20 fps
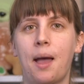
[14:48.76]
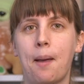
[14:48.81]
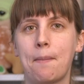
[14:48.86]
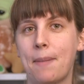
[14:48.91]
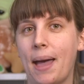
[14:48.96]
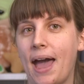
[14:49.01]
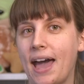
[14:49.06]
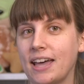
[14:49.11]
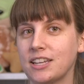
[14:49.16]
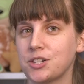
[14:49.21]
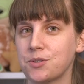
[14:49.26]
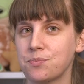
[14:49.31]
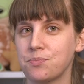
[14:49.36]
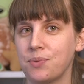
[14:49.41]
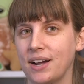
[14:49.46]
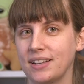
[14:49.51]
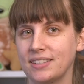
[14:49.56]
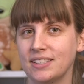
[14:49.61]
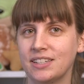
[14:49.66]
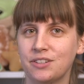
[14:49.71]
Past,
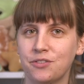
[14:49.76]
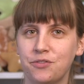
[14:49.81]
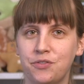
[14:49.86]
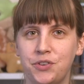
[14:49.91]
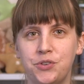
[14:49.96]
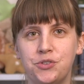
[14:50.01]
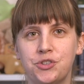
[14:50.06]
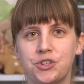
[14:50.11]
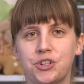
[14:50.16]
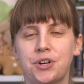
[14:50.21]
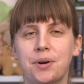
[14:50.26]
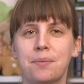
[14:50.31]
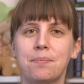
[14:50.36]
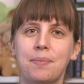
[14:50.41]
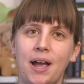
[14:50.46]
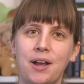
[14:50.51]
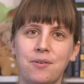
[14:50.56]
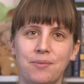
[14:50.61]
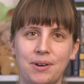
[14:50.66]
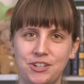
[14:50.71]
Present, Future
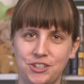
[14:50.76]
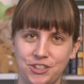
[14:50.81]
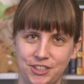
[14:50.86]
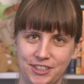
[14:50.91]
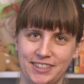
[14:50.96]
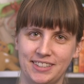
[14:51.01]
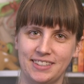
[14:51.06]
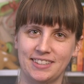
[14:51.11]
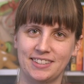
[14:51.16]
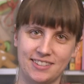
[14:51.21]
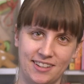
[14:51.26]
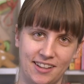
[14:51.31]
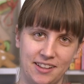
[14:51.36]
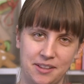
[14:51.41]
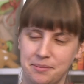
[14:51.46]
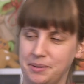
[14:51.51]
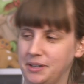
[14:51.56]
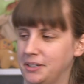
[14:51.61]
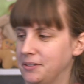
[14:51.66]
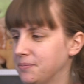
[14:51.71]
by Rachel Lynn
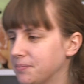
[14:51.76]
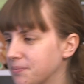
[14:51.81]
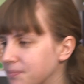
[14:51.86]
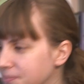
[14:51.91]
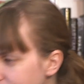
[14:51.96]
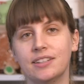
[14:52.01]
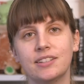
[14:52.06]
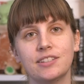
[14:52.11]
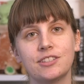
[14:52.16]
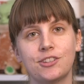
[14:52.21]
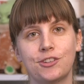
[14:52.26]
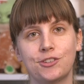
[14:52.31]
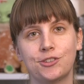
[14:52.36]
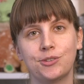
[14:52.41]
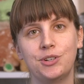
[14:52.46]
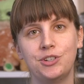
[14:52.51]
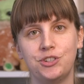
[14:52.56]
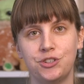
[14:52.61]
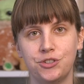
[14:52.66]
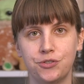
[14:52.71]
Solomon. This is also
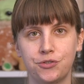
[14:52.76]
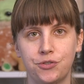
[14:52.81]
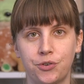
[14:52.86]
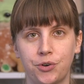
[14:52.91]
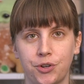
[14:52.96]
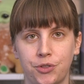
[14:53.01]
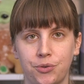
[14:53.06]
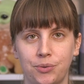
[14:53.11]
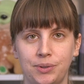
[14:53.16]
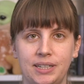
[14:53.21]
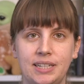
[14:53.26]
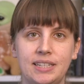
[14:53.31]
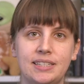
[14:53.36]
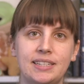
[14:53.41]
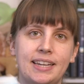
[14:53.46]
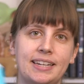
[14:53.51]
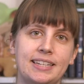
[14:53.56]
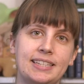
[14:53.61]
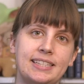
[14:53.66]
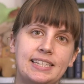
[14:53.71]
a June 4th release,
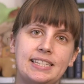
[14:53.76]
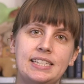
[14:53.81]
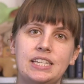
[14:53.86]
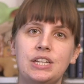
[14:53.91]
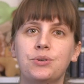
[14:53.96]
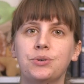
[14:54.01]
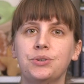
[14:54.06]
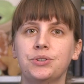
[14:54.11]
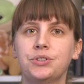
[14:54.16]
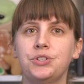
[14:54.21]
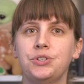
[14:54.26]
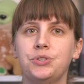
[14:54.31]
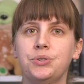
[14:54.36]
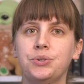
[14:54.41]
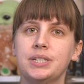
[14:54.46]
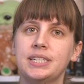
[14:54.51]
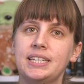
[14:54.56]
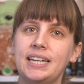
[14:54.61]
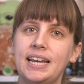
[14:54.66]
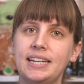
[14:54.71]
and it's a sequel to
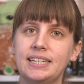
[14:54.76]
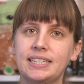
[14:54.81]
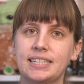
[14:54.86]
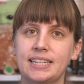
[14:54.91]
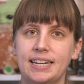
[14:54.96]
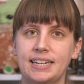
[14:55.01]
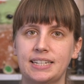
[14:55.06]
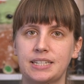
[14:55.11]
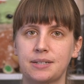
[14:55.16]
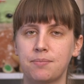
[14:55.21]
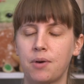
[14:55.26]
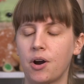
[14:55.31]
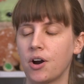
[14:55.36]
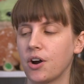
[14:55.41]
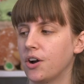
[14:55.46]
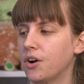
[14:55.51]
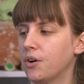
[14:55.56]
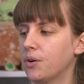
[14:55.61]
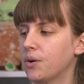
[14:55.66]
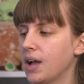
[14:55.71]
Today, Tonight,
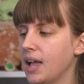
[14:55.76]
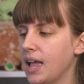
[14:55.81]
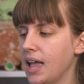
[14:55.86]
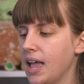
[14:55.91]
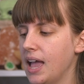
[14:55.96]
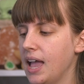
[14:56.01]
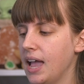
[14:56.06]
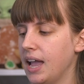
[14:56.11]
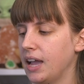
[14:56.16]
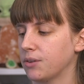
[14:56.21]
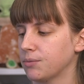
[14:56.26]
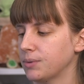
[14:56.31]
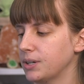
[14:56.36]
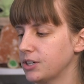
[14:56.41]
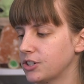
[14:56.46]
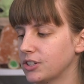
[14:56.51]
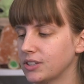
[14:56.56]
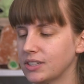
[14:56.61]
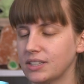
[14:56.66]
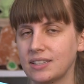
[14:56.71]
Tomorrow. And
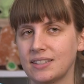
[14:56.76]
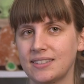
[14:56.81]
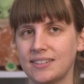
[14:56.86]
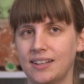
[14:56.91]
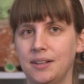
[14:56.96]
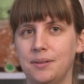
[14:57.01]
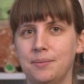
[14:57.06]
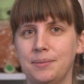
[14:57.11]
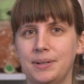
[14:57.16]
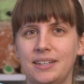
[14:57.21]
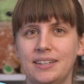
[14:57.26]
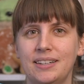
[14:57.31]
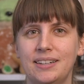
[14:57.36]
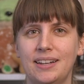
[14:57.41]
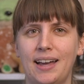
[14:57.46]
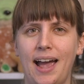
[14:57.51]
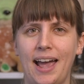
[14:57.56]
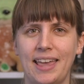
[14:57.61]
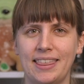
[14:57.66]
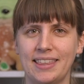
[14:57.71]
Rachel Lynn Solomon,
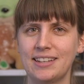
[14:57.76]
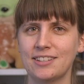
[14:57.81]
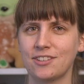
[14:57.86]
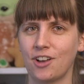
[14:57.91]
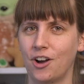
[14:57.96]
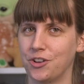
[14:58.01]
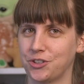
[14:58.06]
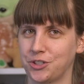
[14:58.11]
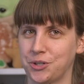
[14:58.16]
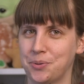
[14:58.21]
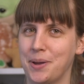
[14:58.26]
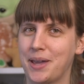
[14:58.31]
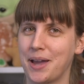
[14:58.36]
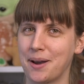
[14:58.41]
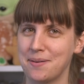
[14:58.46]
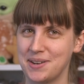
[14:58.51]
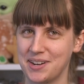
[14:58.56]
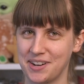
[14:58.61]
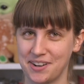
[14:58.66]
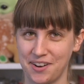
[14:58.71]
I think, is also
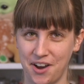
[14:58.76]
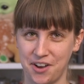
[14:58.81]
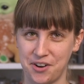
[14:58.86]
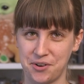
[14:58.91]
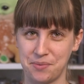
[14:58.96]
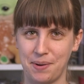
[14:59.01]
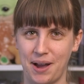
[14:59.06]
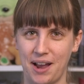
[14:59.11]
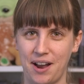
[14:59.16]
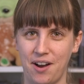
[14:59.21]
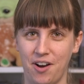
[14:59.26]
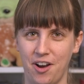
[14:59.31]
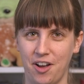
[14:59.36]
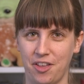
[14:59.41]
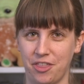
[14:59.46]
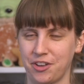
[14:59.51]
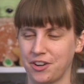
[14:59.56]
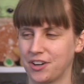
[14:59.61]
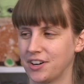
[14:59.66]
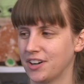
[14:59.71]
becoming an auto-buy
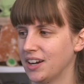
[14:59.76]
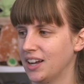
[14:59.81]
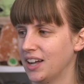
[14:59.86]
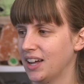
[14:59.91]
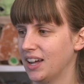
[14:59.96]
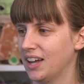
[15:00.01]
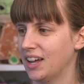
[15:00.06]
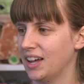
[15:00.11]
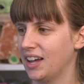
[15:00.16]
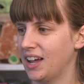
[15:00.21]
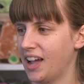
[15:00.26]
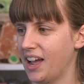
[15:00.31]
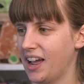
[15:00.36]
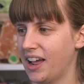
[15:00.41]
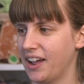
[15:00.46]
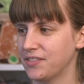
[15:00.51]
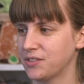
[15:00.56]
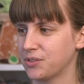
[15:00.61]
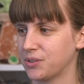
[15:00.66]
author. I haven't